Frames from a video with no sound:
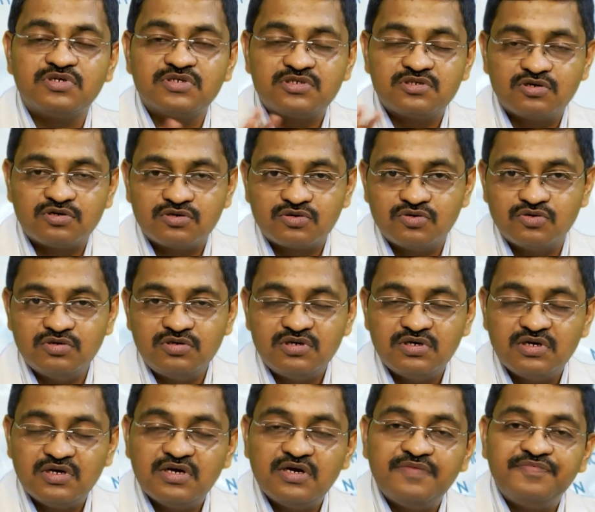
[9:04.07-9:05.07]
is not good,
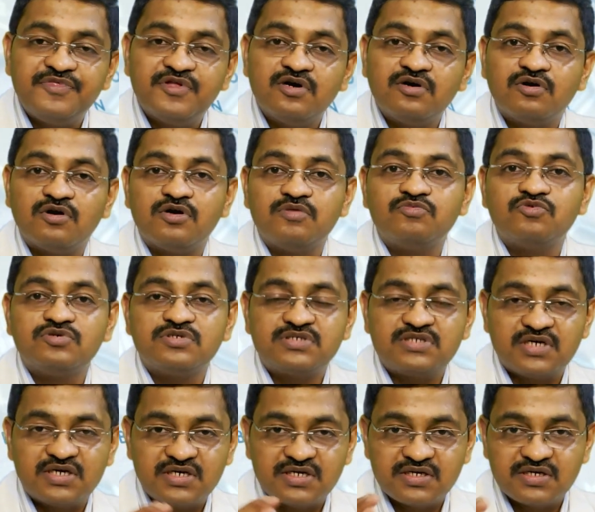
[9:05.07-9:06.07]
the hormones
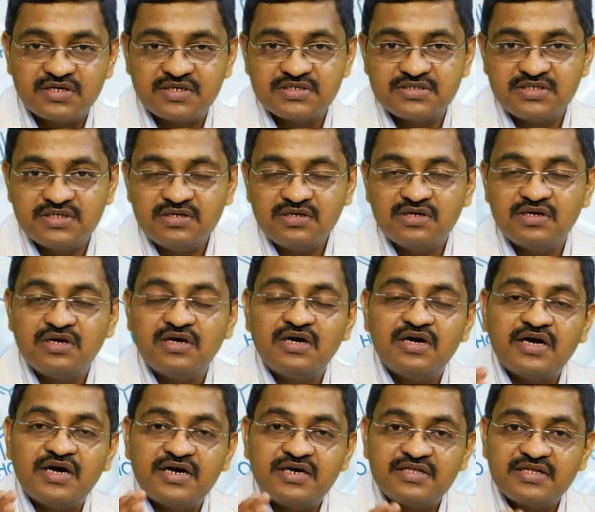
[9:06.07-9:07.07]
start increasing,
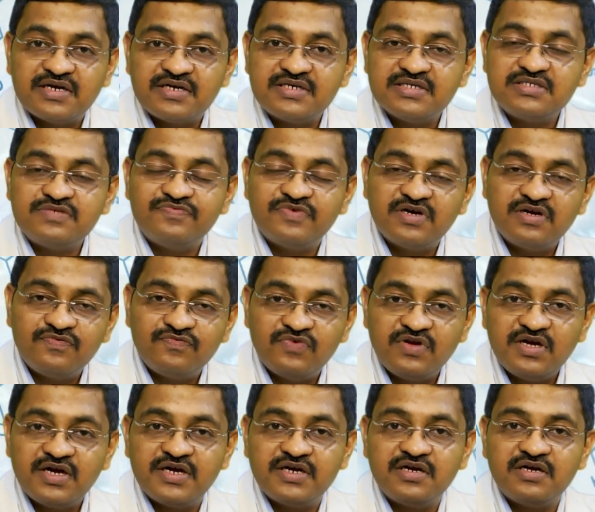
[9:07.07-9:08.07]
and that is where
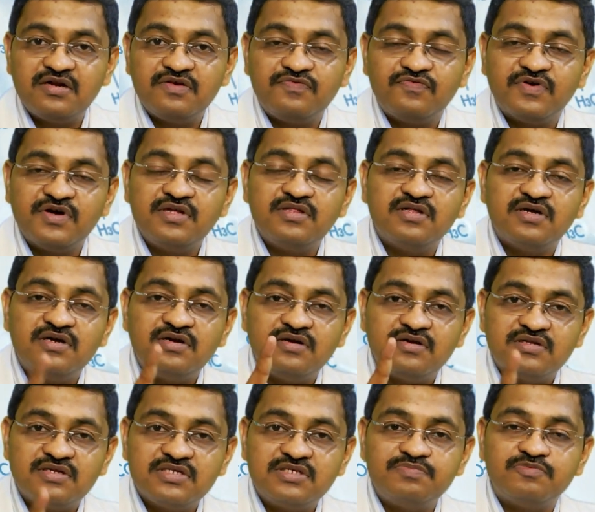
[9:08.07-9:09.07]
we identify that
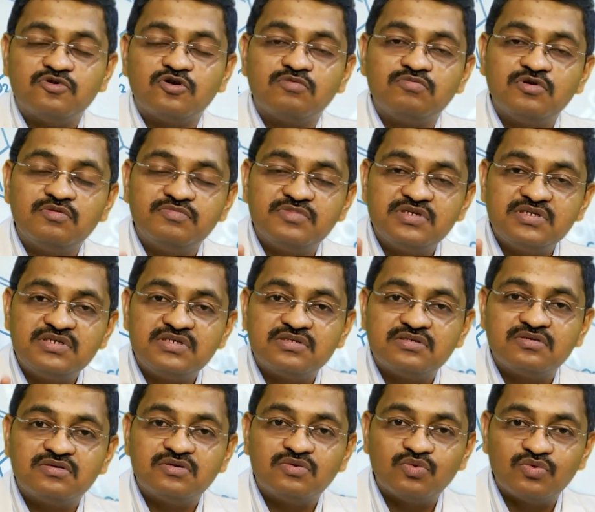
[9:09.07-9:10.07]
this problem is
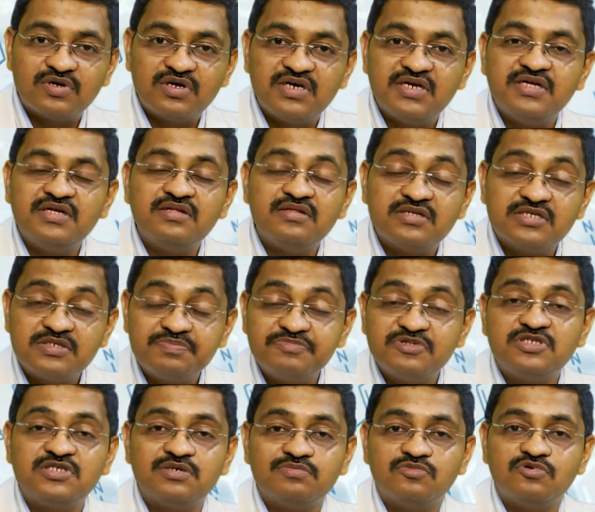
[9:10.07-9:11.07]
only this
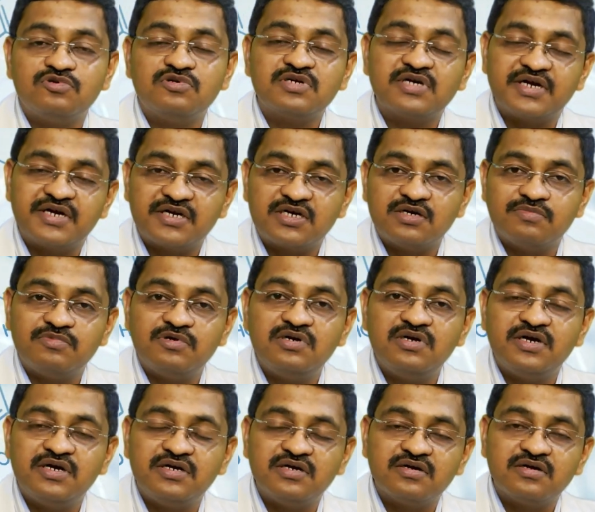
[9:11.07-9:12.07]
much amount correctable,
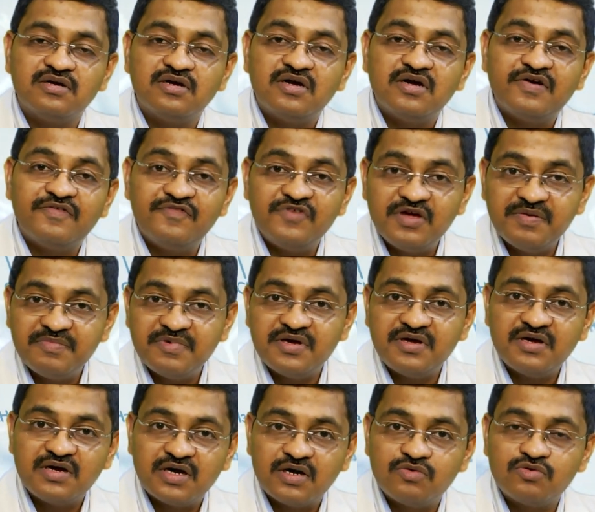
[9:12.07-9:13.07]
and we may
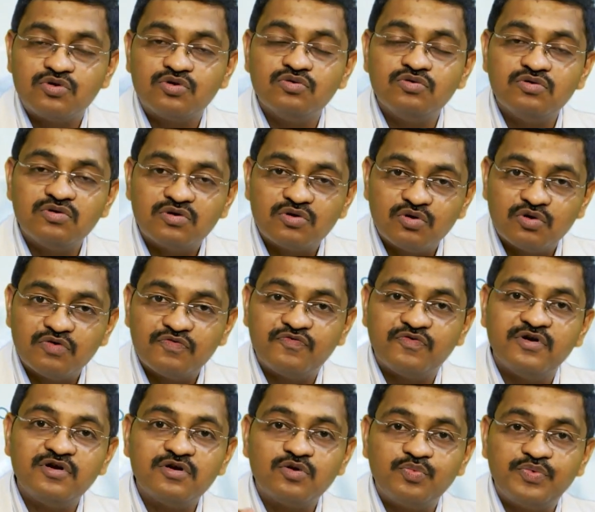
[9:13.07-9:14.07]
have to go
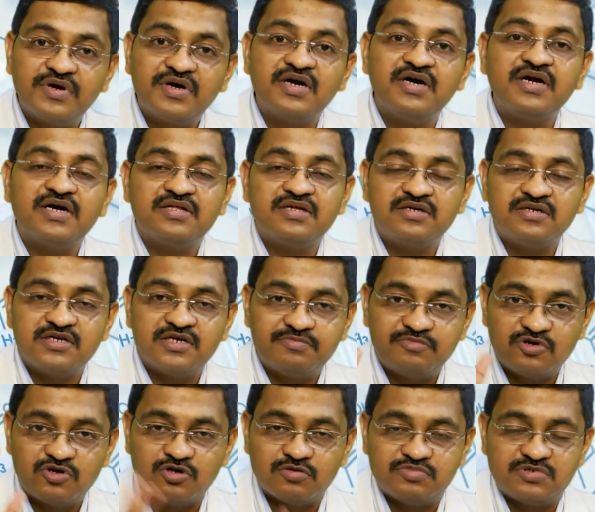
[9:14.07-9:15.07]
for quicker other
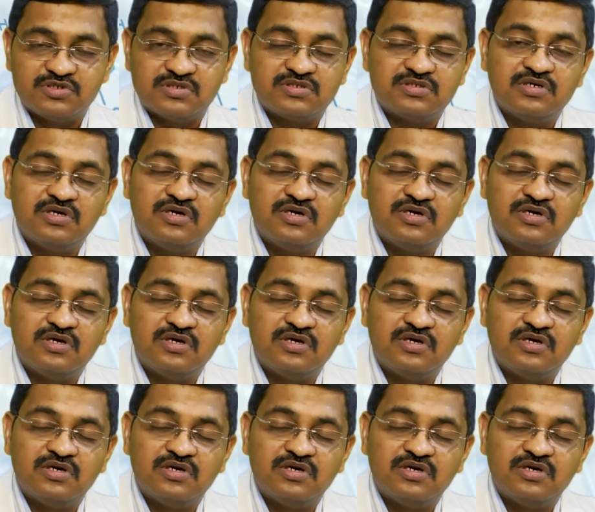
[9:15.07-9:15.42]
treatment options.